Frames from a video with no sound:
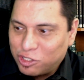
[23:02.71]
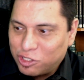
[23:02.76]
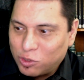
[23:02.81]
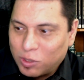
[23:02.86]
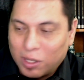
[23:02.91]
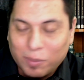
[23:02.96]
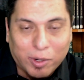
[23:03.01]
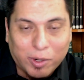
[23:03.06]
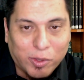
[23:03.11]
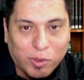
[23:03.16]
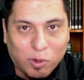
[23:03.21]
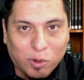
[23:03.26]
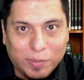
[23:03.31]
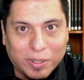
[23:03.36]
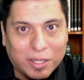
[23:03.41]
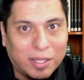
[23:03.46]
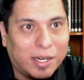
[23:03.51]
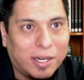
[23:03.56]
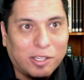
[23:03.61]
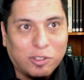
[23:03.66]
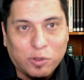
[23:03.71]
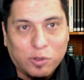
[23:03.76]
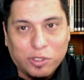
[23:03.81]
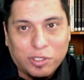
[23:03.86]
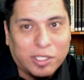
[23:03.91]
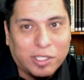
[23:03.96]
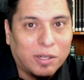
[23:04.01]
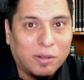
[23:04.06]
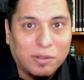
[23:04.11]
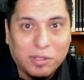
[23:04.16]
to upgrade their abilities or
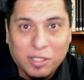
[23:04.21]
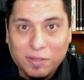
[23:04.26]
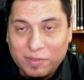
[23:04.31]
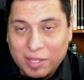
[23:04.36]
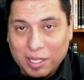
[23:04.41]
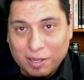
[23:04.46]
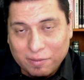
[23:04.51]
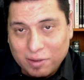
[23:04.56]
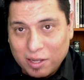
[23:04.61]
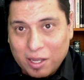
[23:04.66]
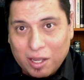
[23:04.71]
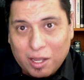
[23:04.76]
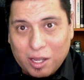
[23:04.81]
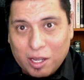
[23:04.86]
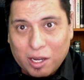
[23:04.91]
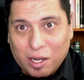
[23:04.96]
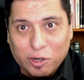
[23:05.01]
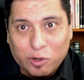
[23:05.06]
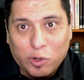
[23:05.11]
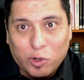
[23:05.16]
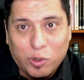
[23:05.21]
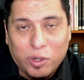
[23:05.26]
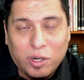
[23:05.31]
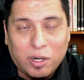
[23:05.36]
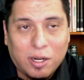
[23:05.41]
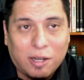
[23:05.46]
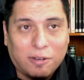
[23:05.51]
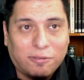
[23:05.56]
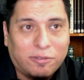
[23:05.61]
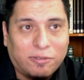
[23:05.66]
skills if they've accrued
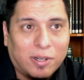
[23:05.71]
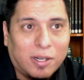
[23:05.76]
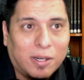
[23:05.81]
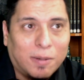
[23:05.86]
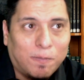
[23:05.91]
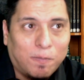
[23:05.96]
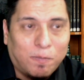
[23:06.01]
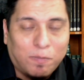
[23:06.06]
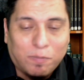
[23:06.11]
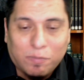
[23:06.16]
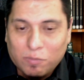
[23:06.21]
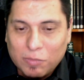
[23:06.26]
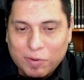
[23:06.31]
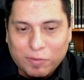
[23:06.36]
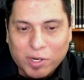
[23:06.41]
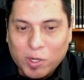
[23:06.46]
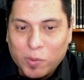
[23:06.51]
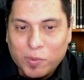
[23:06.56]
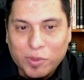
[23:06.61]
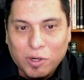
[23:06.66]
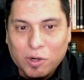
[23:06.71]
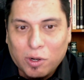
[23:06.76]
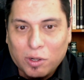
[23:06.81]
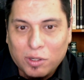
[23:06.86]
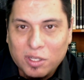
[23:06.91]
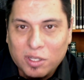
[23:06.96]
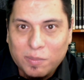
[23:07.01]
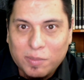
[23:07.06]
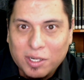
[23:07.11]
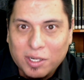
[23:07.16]
enough. Um, I forget what they're
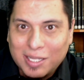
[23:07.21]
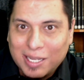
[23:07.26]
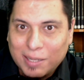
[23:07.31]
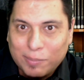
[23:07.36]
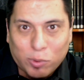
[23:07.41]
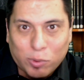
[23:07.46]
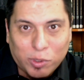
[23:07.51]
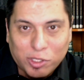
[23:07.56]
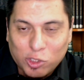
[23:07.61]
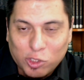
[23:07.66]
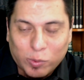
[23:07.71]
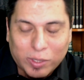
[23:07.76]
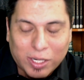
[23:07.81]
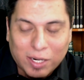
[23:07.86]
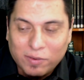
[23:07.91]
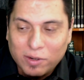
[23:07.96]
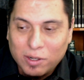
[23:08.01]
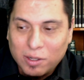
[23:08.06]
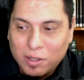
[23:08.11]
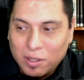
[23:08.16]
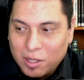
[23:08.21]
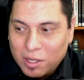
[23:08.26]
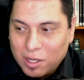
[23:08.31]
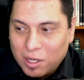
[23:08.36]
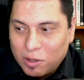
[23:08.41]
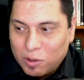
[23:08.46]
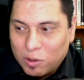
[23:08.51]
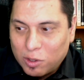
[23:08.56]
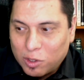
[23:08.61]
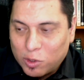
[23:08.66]
called in the book, like points or whatever,
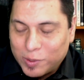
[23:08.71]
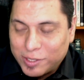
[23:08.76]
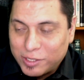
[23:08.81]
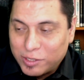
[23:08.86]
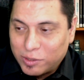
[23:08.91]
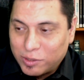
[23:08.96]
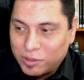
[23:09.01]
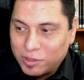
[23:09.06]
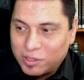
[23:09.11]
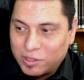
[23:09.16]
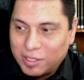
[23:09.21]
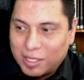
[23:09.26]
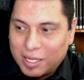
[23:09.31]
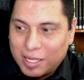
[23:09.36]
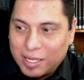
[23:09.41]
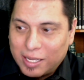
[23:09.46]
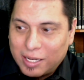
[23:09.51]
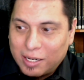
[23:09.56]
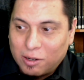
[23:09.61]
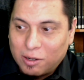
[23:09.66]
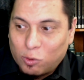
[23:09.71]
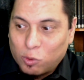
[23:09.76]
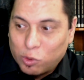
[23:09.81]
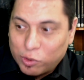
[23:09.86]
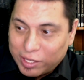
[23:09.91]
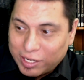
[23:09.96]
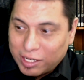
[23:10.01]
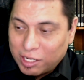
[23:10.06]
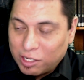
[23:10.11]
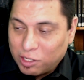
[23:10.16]
or crystals, and or
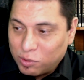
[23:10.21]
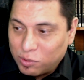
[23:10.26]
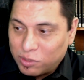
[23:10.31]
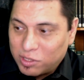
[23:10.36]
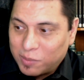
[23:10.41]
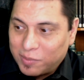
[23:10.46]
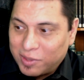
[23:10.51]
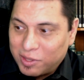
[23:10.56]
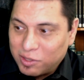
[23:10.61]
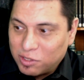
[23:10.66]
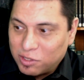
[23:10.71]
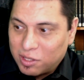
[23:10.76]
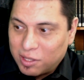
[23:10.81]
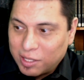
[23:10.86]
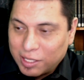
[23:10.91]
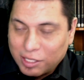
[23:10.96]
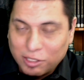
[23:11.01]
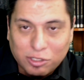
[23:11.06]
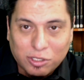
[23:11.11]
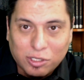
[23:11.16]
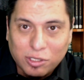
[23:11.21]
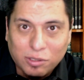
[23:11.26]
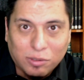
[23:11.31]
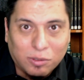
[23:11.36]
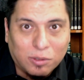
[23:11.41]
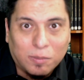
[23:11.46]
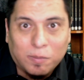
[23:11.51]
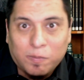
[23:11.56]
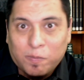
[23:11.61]
they can use some of those things to